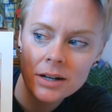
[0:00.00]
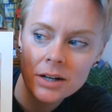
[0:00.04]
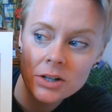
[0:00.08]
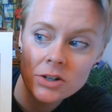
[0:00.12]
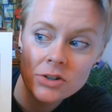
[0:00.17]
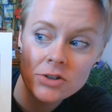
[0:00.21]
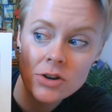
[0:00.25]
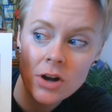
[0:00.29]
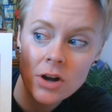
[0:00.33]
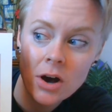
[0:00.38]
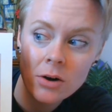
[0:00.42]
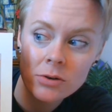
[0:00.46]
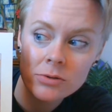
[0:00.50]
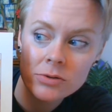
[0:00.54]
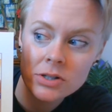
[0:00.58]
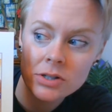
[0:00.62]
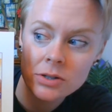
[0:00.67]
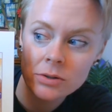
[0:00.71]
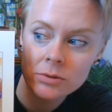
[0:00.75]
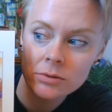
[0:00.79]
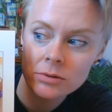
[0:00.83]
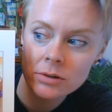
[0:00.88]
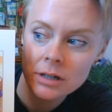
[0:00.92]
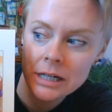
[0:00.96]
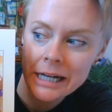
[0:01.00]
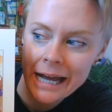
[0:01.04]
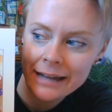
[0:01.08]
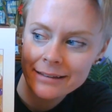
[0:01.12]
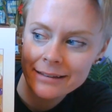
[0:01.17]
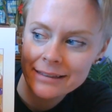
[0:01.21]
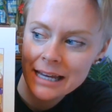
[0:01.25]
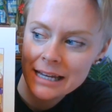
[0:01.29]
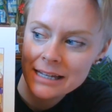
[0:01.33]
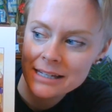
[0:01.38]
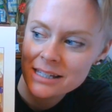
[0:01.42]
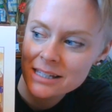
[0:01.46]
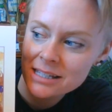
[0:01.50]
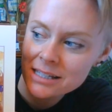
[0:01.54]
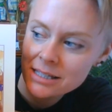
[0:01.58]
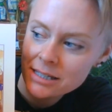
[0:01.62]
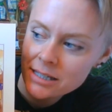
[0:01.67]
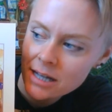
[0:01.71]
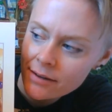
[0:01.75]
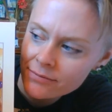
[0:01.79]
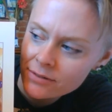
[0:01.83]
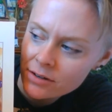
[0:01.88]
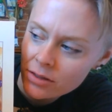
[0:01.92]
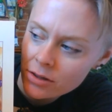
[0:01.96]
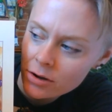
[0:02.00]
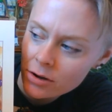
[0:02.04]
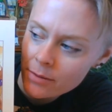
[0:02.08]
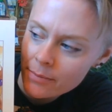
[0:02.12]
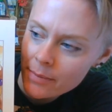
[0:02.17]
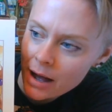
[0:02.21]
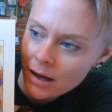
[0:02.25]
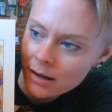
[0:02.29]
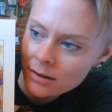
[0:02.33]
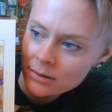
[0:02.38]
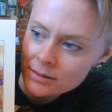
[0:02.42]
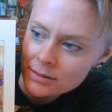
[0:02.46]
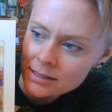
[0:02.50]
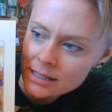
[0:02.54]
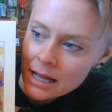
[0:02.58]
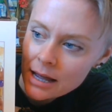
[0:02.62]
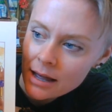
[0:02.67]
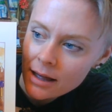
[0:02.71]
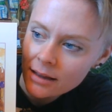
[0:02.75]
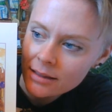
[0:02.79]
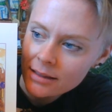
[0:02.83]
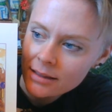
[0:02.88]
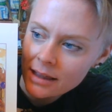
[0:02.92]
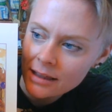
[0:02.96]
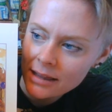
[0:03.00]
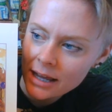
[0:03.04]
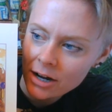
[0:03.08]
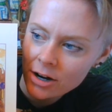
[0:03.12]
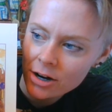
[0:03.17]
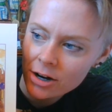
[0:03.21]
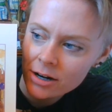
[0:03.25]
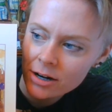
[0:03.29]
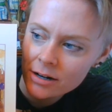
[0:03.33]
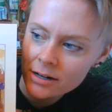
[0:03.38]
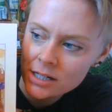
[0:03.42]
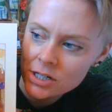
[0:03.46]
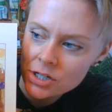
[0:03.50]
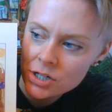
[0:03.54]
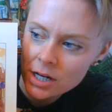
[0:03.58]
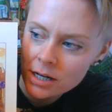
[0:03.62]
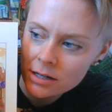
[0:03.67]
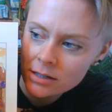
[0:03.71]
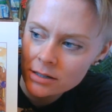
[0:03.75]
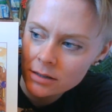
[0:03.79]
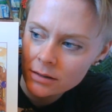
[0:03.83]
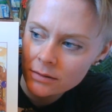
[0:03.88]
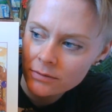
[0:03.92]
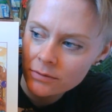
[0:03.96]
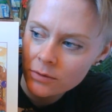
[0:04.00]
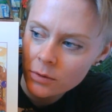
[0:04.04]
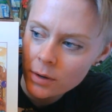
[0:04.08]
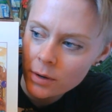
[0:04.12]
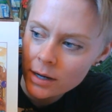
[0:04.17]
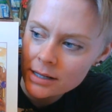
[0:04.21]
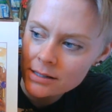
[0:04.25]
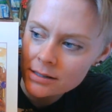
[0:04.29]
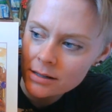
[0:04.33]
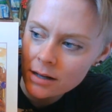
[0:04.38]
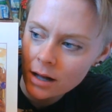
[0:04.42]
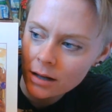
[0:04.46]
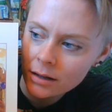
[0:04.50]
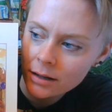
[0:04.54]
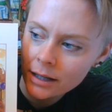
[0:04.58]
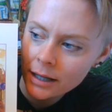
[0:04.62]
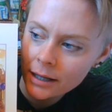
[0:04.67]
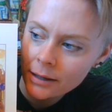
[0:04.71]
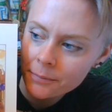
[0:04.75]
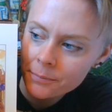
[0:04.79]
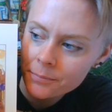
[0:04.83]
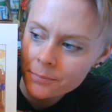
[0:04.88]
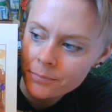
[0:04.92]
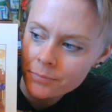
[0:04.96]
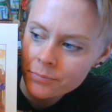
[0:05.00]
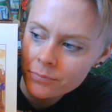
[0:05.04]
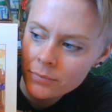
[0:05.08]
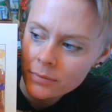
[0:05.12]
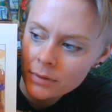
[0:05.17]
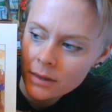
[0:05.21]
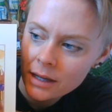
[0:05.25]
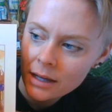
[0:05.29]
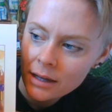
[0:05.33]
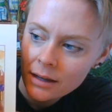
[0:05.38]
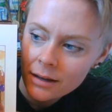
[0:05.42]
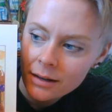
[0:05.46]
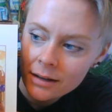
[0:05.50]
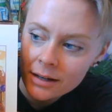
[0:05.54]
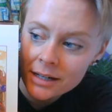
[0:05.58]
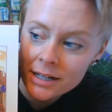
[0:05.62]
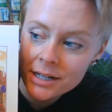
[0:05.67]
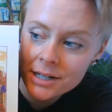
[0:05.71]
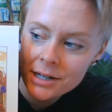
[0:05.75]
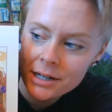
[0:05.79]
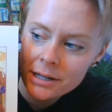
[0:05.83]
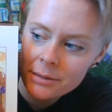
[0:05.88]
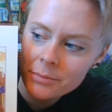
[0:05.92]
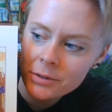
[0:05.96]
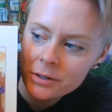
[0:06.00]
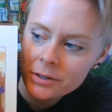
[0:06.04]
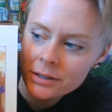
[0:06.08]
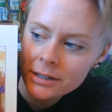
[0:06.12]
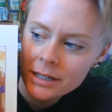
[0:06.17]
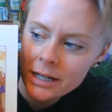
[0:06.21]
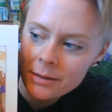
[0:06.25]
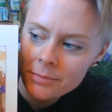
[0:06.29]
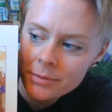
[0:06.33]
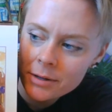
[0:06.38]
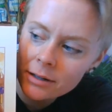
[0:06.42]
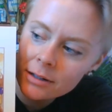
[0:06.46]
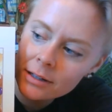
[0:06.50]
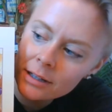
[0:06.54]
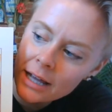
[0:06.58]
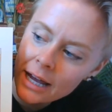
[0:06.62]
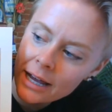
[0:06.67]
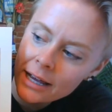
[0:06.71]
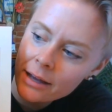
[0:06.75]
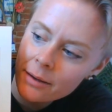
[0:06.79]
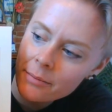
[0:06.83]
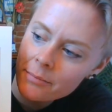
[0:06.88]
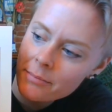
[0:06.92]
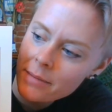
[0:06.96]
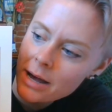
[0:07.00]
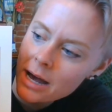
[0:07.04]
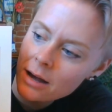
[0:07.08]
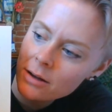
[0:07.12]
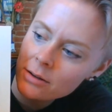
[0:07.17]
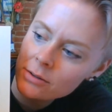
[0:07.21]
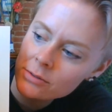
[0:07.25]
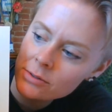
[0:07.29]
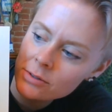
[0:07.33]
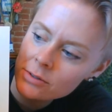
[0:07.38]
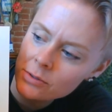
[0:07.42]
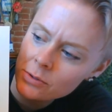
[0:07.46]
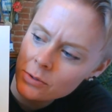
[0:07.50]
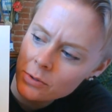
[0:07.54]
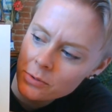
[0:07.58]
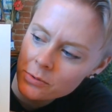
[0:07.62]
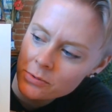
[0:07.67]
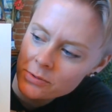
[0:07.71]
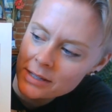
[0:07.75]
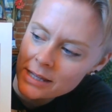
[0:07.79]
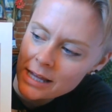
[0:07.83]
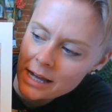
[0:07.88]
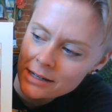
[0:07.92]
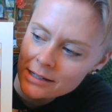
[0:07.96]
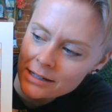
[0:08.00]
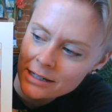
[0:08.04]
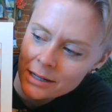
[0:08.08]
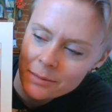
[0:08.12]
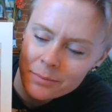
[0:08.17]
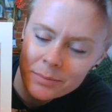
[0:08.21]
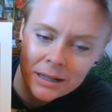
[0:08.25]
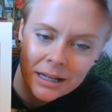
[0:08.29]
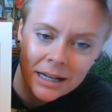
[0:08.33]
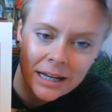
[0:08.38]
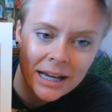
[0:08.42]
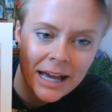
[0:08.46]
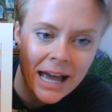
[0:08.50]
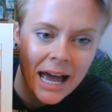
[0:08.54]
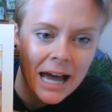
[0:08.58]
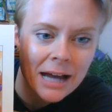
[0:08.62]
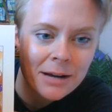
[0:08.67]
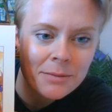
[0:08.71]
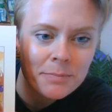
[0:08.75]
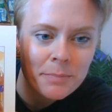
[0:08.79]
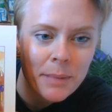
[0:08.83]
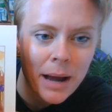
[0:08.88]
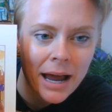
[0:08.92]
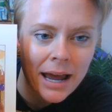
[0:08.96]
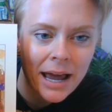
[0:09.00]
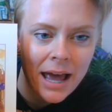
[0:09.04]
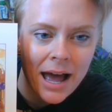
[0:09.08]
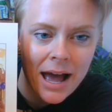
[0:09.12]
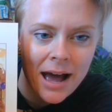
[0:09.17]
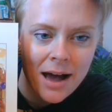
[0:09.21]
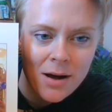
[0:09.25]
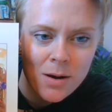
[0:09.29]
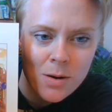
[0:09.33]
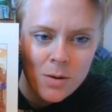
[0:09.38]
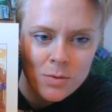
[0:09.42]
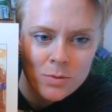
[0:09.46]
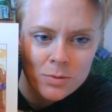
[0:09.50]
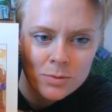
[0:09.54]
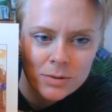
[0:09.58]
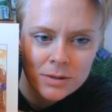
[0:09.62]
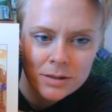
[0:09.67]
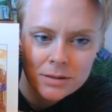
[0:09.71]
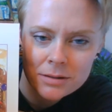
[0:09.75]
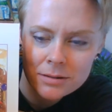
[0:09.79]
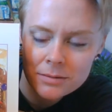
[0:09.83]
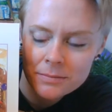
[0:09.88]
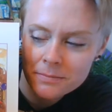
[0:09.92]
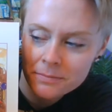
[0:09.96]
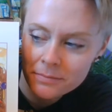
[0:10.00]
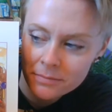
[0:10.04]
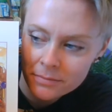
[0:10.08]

No sooner had they stuffed their mouths than they heard a gentle voice calling, "Nibble, nibble like a mouse. Who's that nibbling at my house?"